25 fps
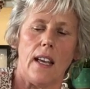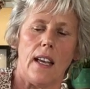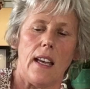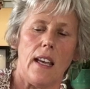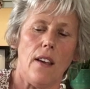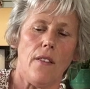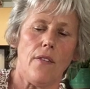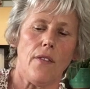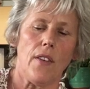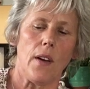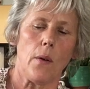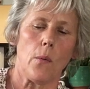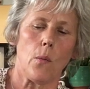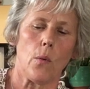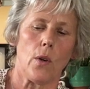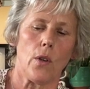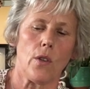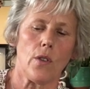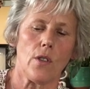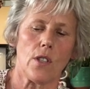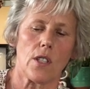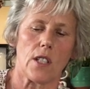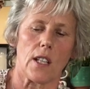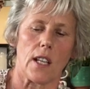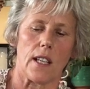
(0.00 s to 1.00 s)
If I
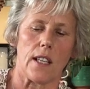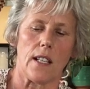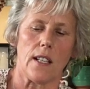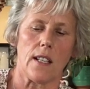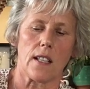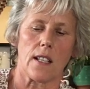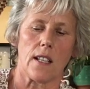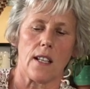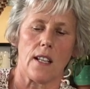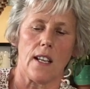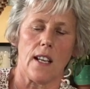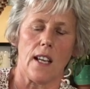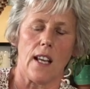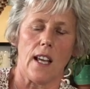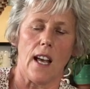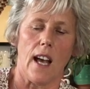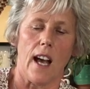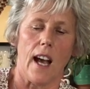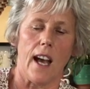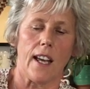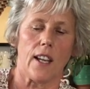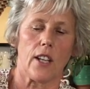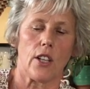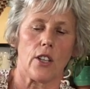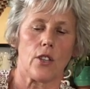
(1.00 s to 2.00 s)
wanted,
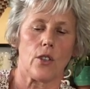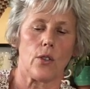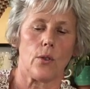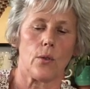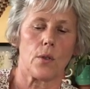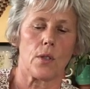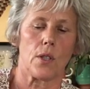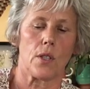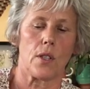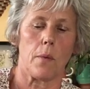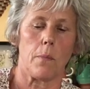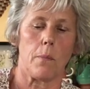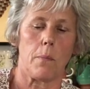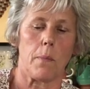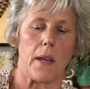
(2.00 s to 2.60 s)
I could go to the